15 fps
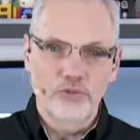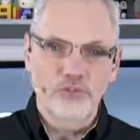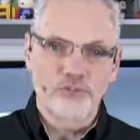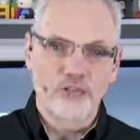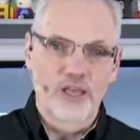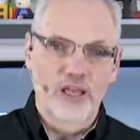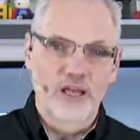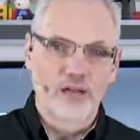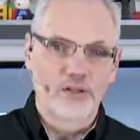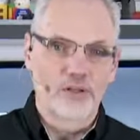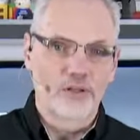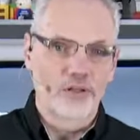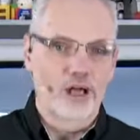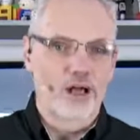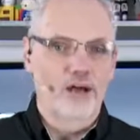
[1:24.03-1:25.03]
a
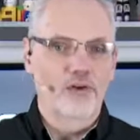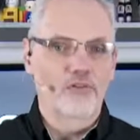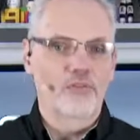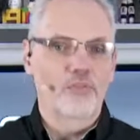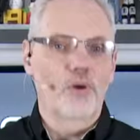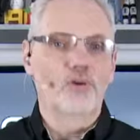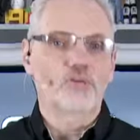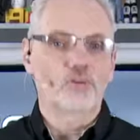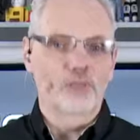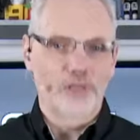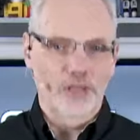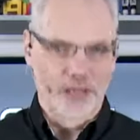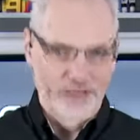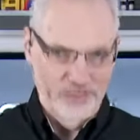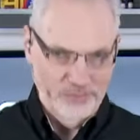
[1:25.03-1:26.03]
sale of multiple
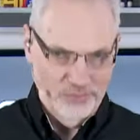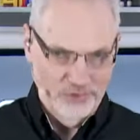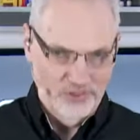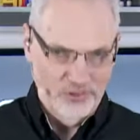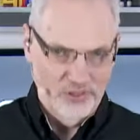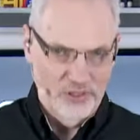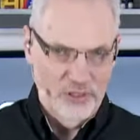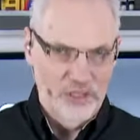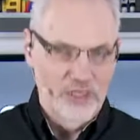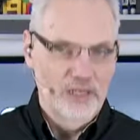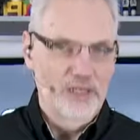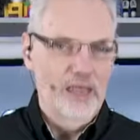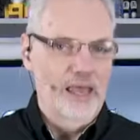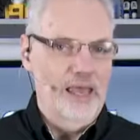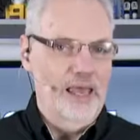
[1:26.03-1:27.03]
items,
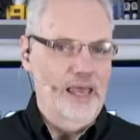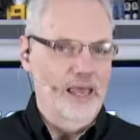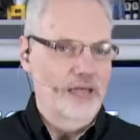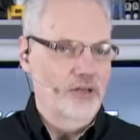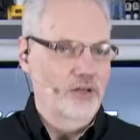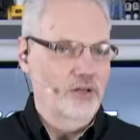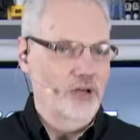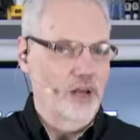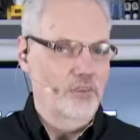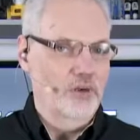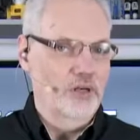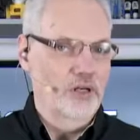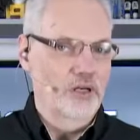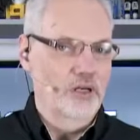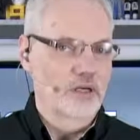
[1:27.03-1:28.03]
and I'm
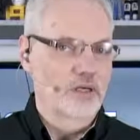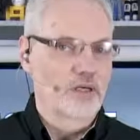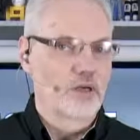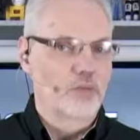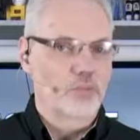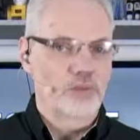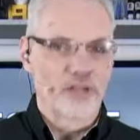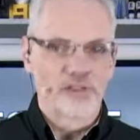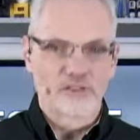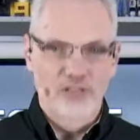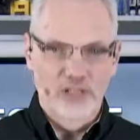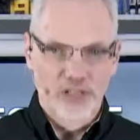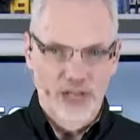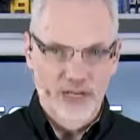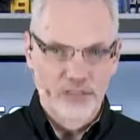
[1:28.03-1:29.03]
going to place
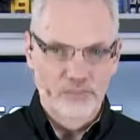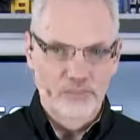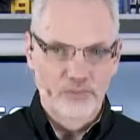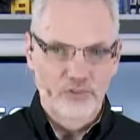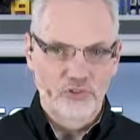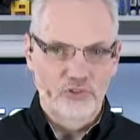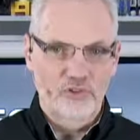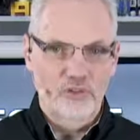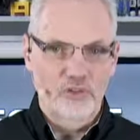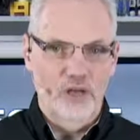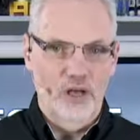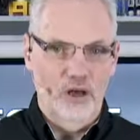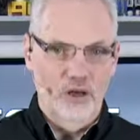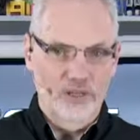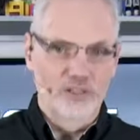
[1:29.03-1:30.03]
the items
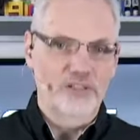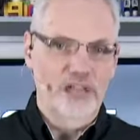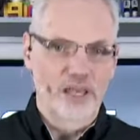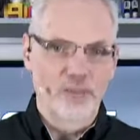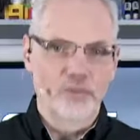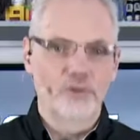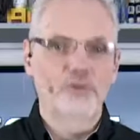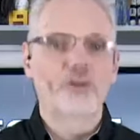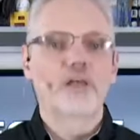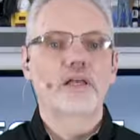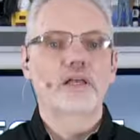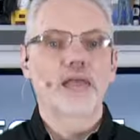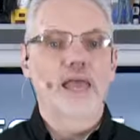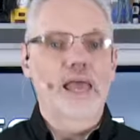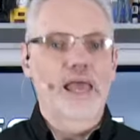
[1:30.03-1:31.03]
on a table,
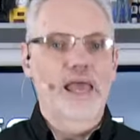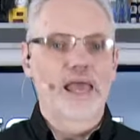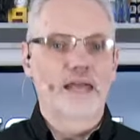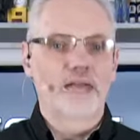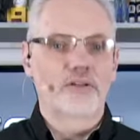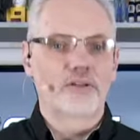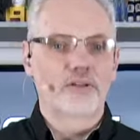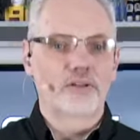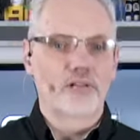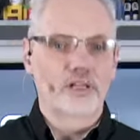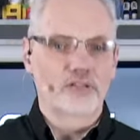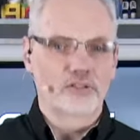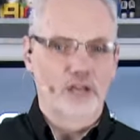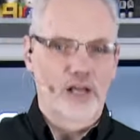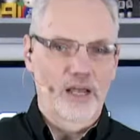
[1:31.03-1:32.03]
and the
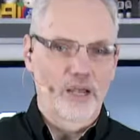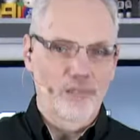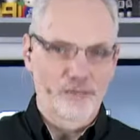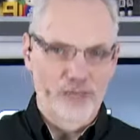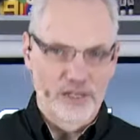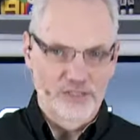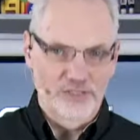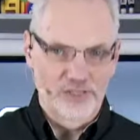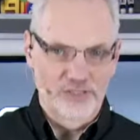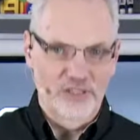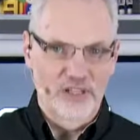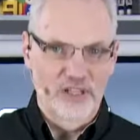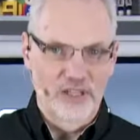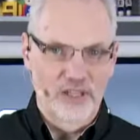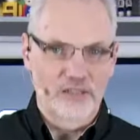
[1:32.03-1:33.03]
entire process
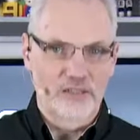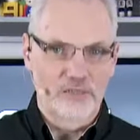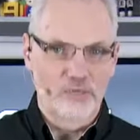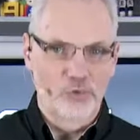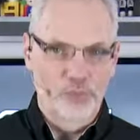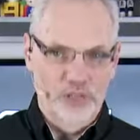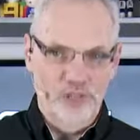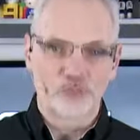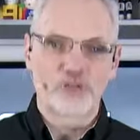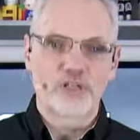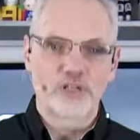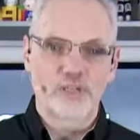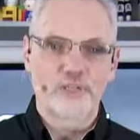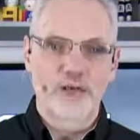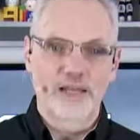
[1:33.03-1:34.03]
then that will be
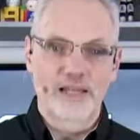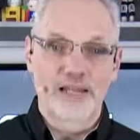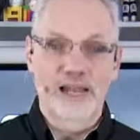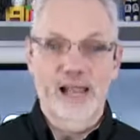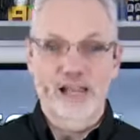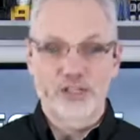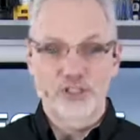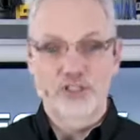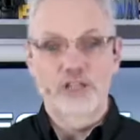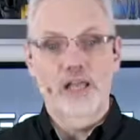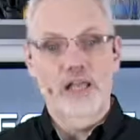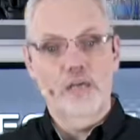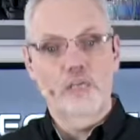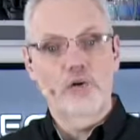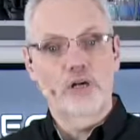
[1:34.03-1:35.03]
triggered by that action.
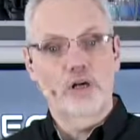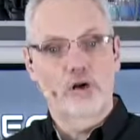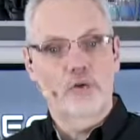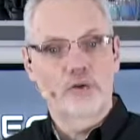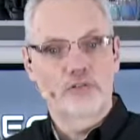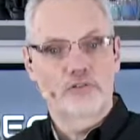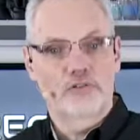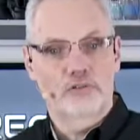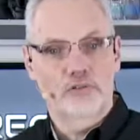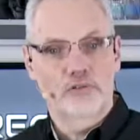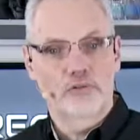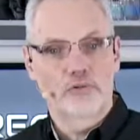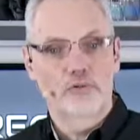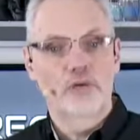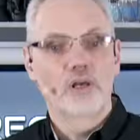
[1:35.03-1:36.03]
And we're going
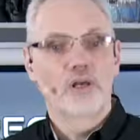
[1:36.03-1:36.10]
to